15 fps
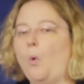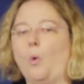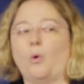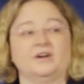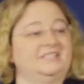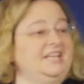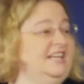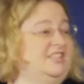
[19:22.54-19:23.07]

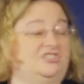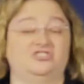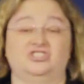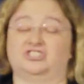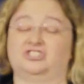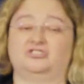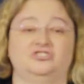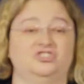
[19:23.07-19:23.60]
or it takes
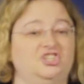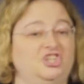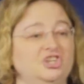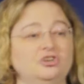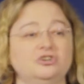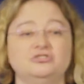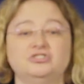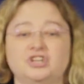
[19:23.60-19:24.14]
just
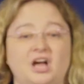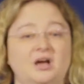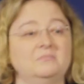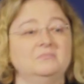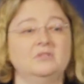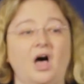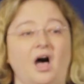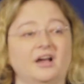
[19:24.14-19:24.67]
sheer
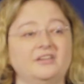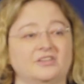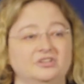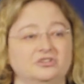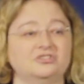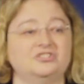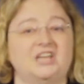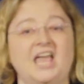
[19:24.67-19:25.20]
dumb luck that
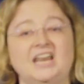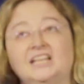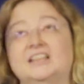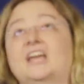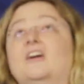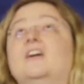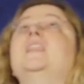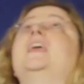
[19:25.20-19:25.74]
you're standing
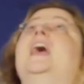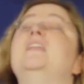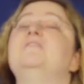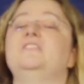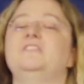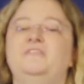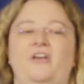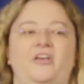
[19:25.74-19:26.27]
there and the
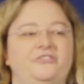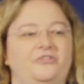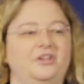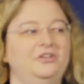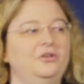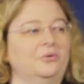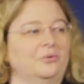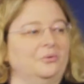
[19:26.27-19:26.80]
anvil falls
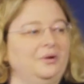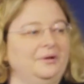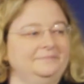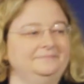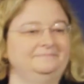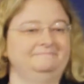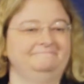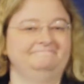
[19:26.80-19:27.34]
on you
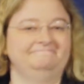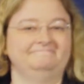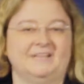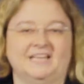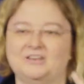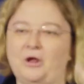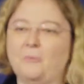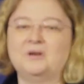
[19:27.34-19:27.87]

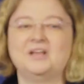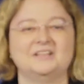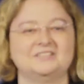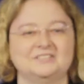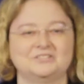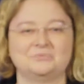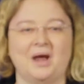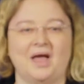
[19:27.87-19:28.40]
and nobody
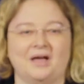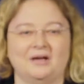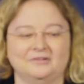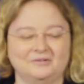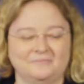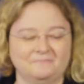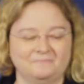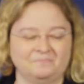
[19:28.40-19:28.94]
else is
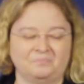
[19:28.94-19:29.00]
around,